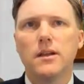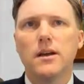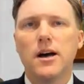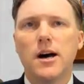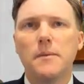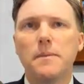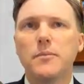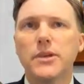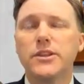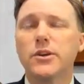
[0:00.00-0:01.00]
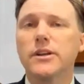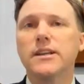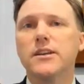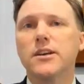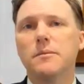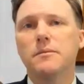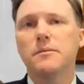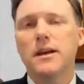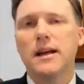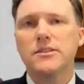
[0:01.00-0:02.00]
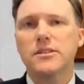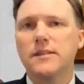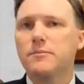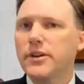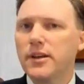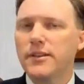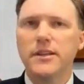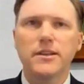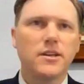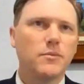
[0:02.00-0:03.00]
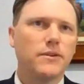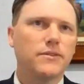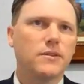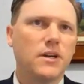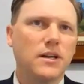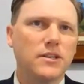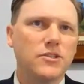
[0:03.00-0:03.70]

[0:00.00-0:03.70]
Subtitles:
But their income, actually a pretty healthy income, both of them.